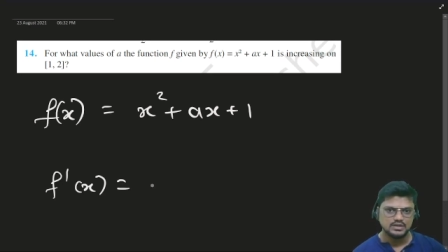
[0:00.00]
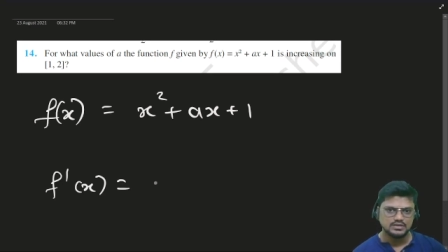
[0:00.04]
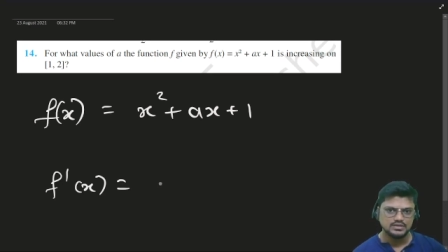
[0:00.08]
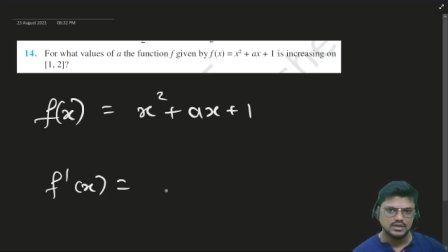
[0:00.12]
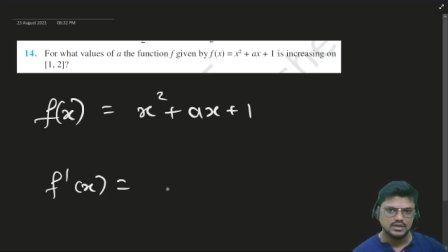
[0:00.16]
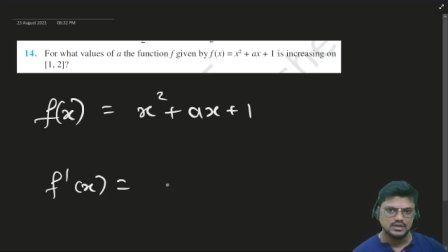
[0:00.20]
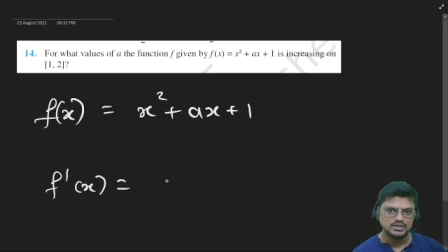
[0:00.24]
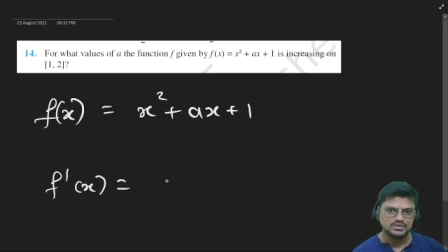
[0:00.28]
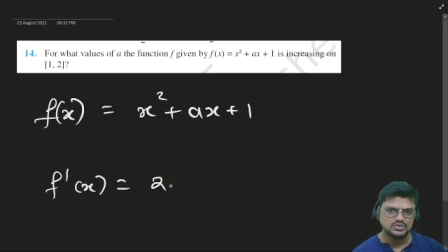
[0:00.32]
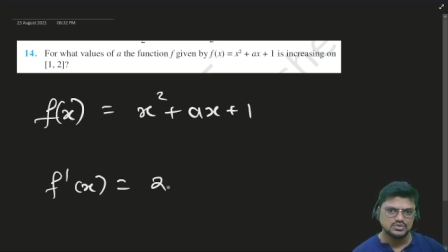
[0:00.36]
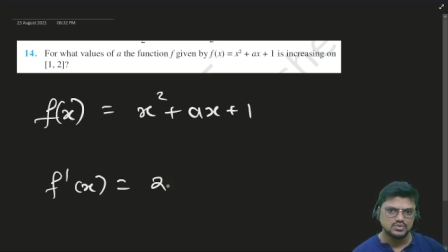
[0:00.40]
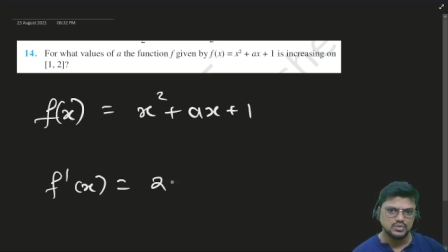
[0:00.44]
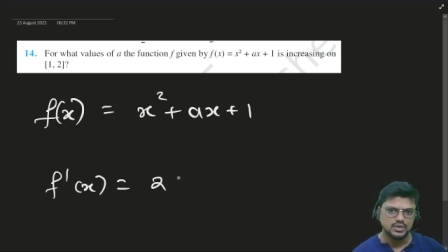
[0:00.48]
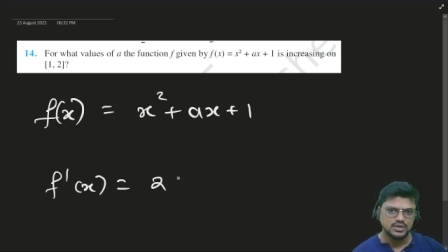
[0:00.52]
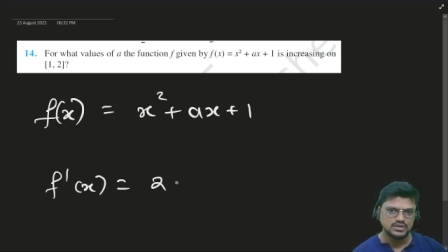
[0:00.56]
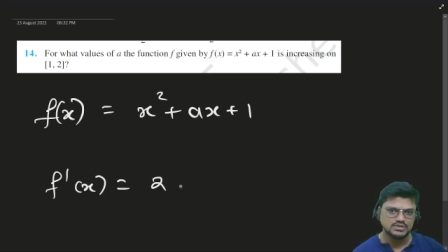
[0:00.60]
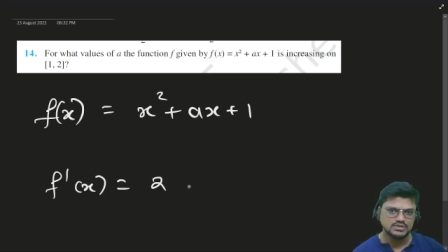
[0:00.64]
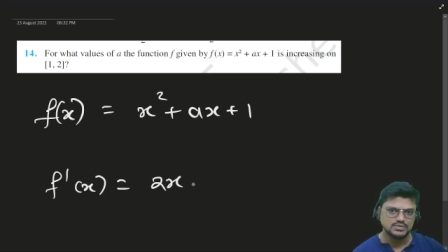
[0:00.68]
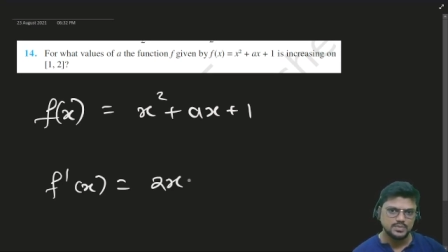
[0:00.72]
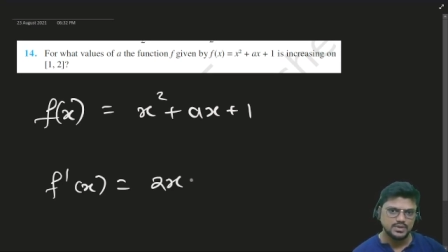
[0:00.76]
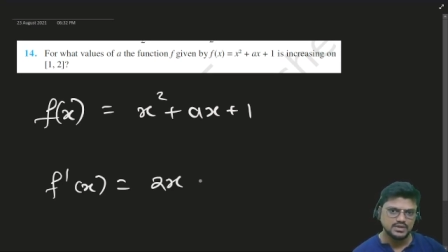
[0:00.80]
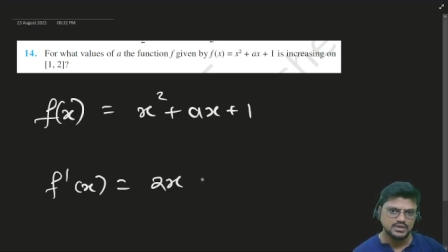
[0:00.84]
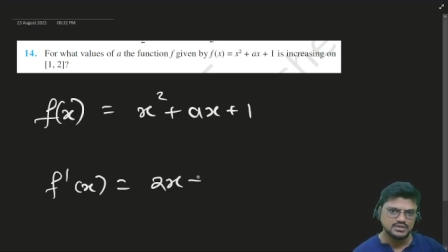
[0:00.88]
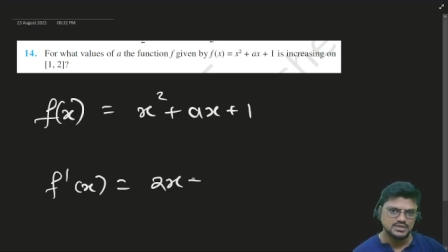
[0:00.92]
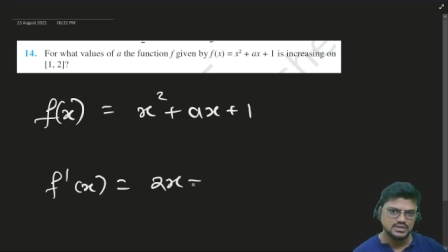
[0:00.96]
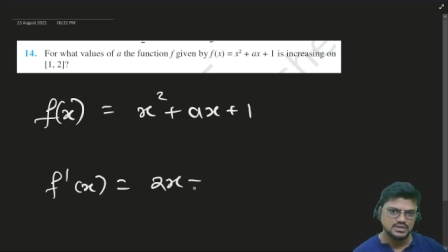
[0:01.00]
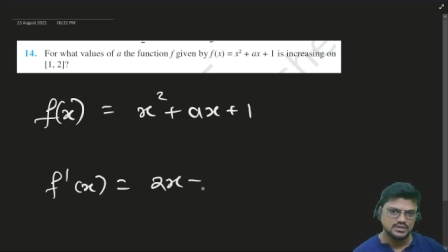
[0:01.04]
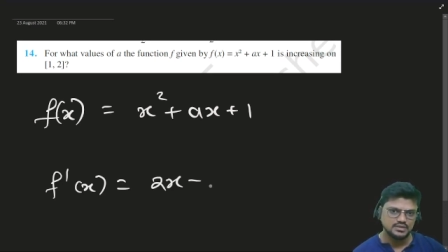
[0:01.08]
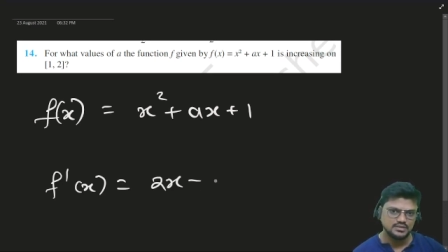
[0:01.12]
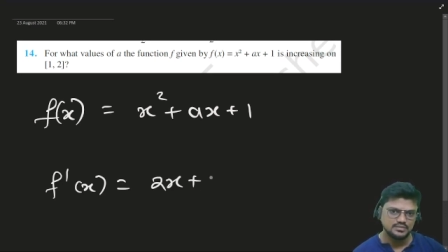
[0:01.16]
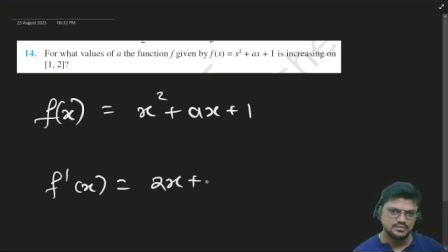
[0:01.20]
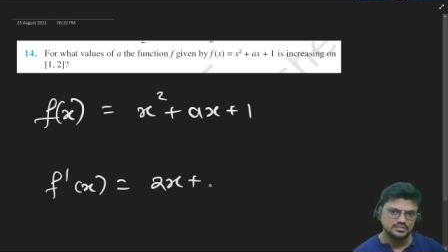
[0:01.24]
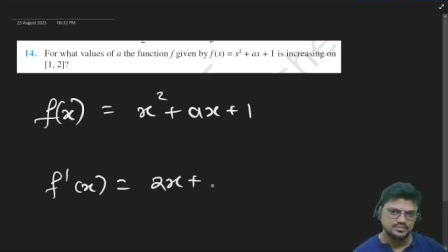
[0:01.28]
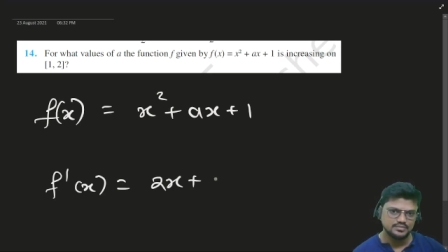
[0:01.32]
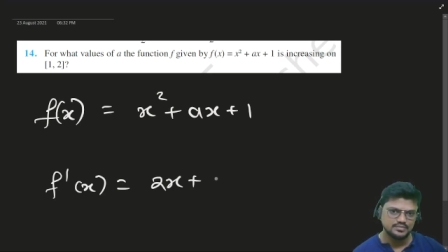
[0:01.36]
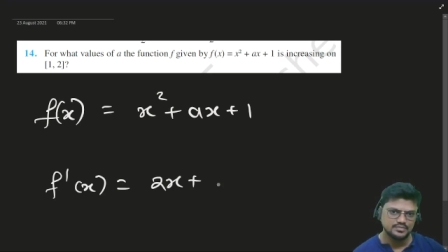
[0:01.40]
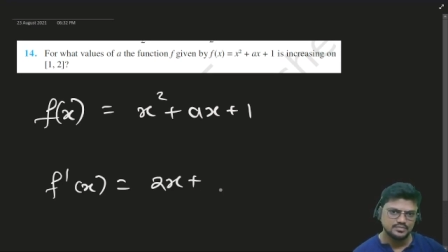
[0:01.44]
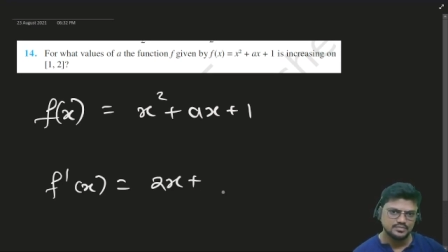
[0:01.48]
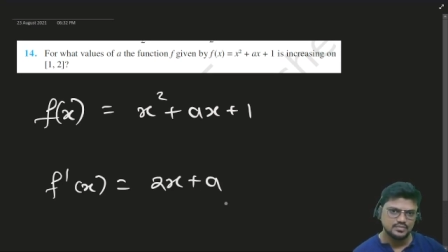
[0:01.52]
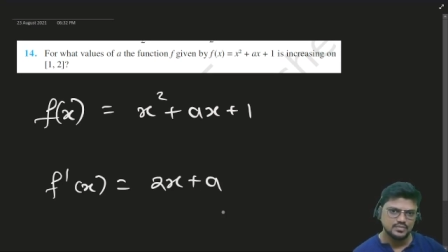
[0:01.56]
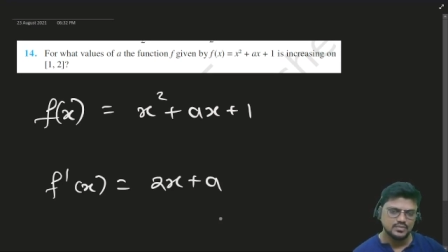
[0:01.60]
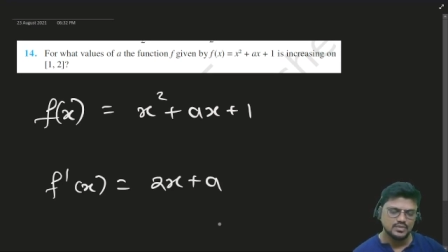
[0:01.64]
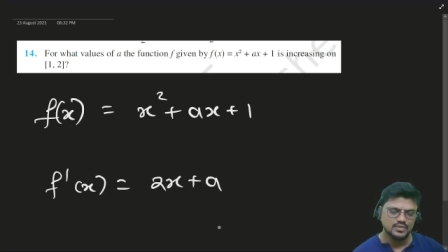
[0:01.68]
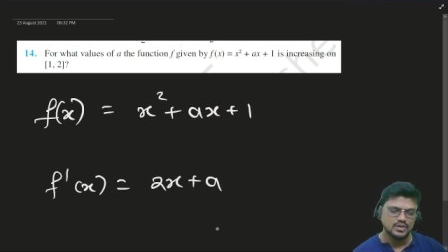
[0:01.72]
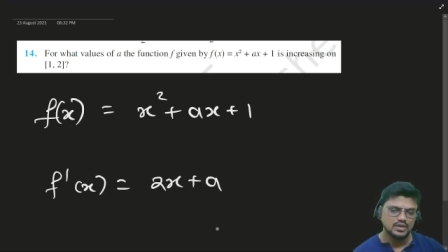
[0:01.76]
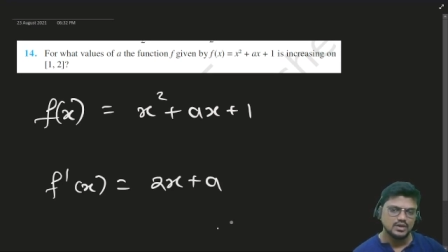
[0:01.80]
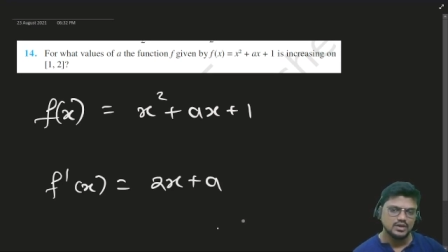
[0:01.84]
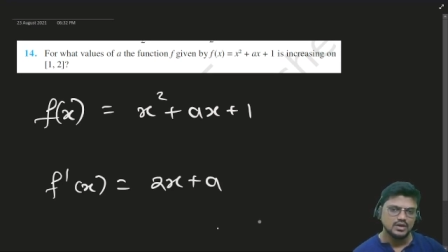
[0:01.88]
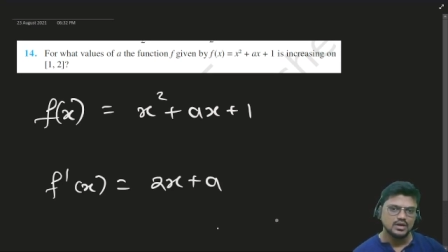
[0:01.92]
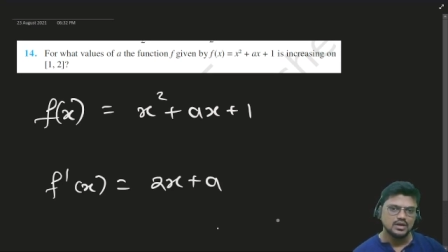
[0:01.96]
That is 2x plus a.
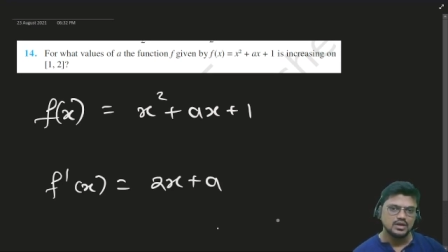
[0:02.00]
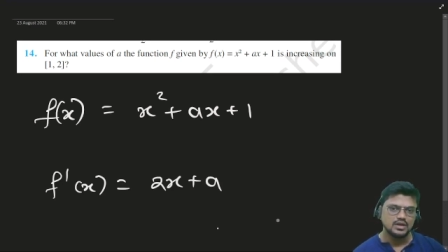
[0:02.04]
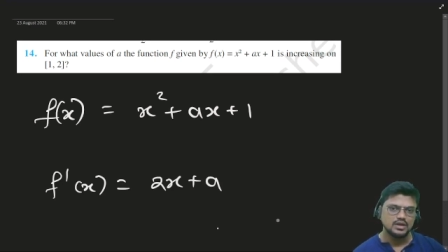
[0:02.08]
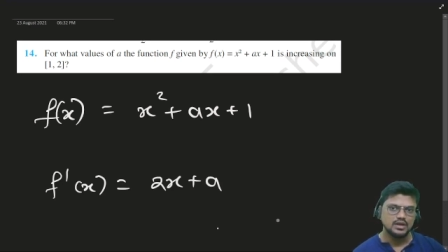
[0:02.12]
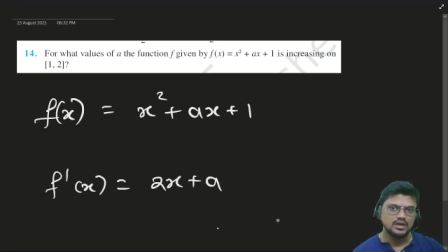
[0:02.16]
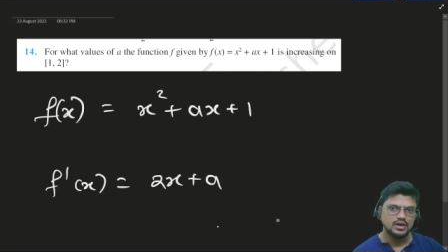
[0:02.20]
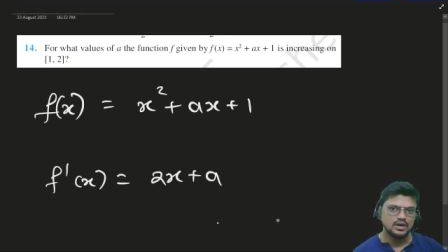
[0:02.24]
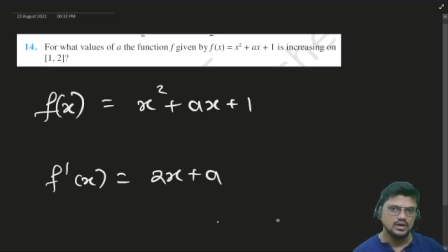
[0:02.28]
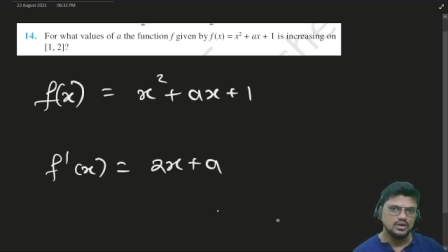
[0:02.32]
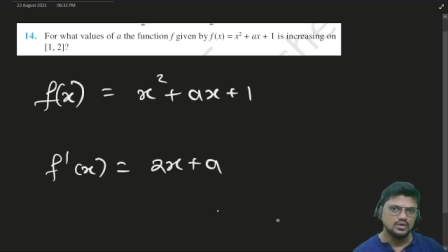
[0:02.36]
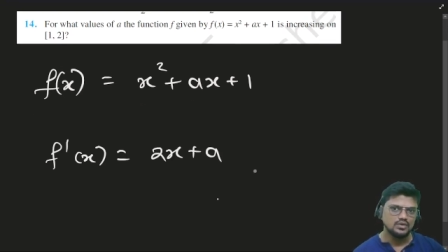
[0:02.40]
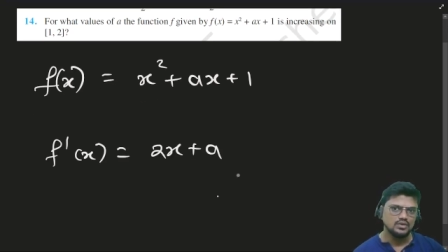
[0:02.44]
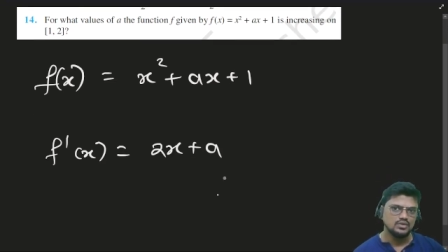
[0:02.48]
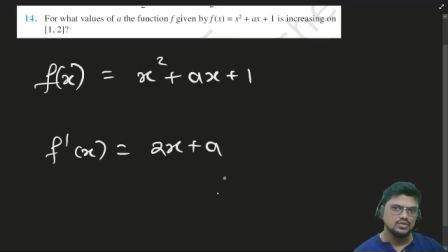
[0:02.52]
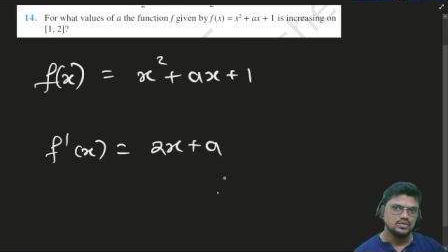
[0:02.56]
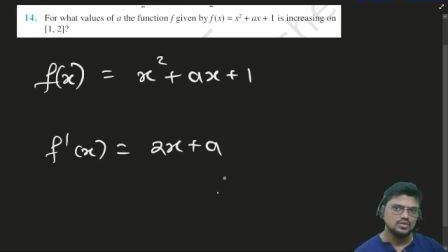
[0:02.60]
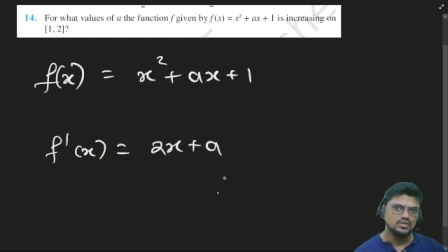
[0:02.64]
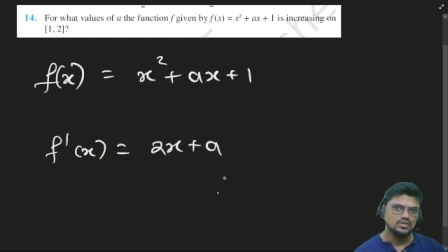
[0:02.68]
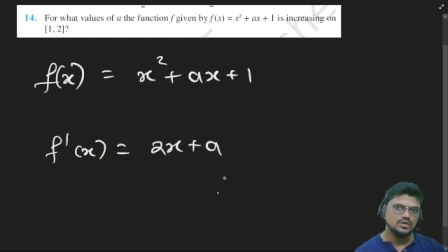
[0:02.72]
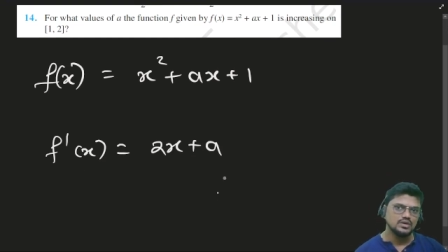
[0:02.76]
Now